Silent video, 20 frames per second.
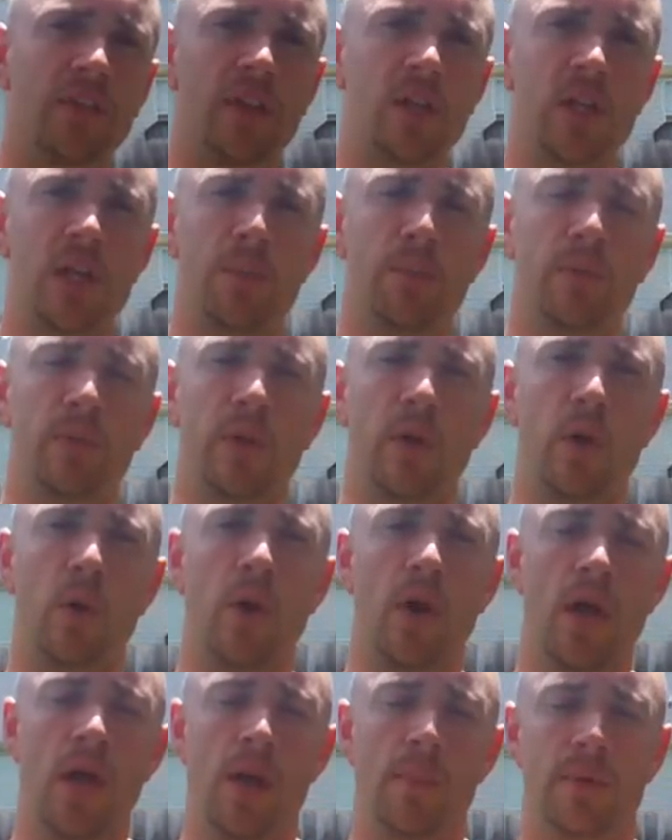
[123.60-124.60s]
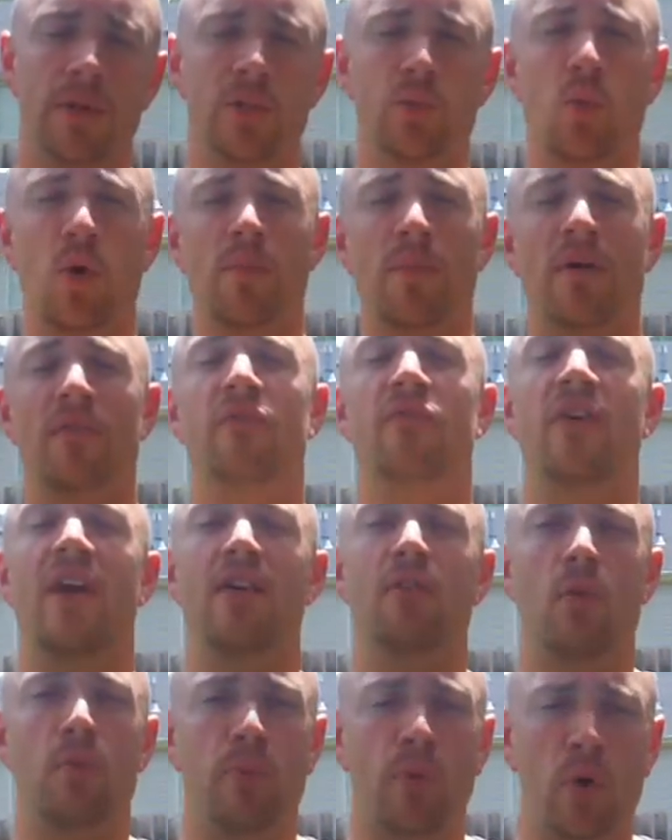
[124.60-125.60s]
on the link below. It's one of my
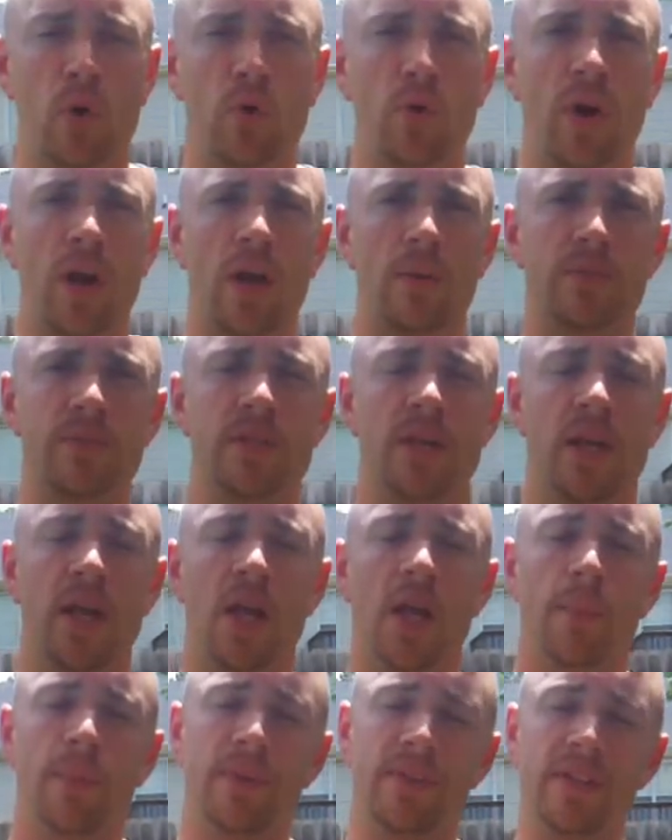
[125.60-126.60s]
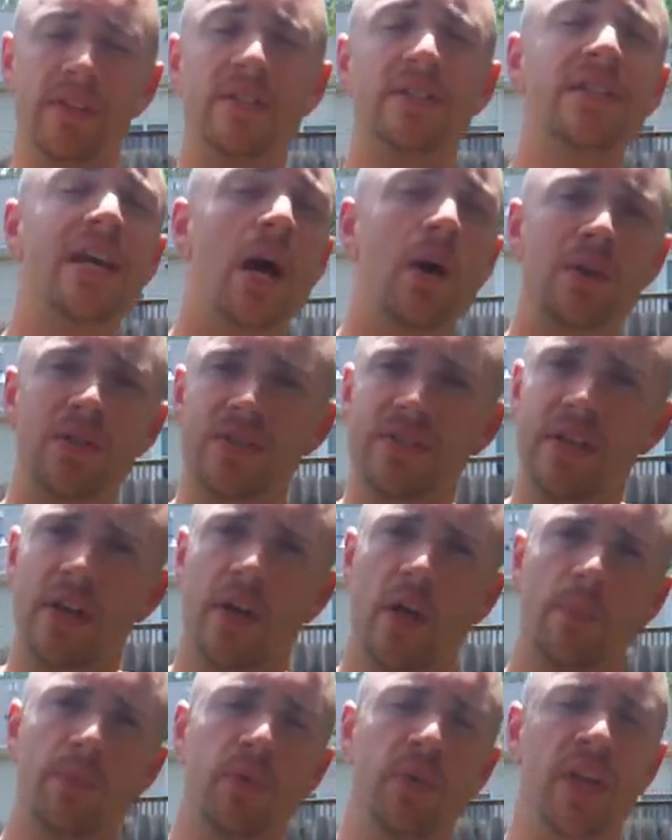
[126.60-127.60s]
favorite programs. But this is how it's
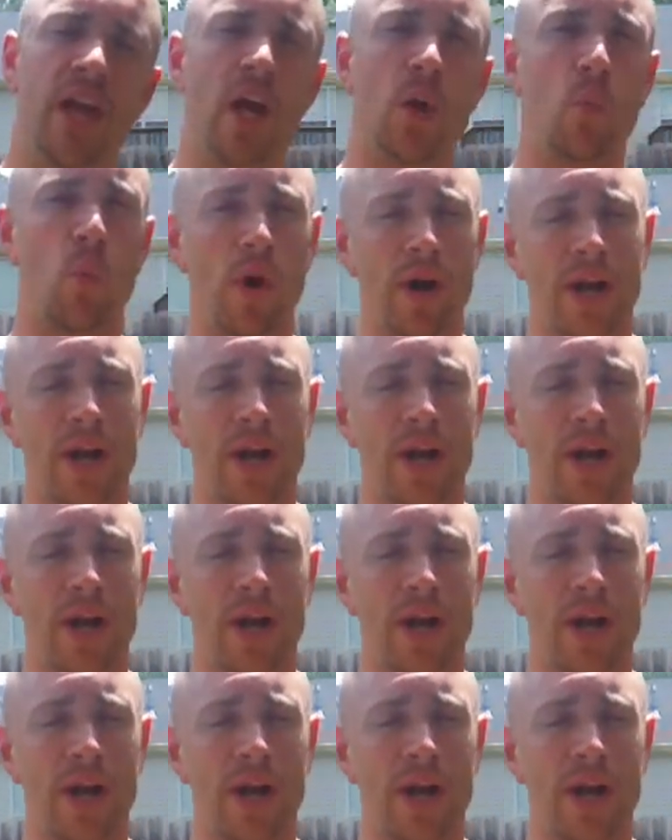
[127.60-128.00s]
set up. You got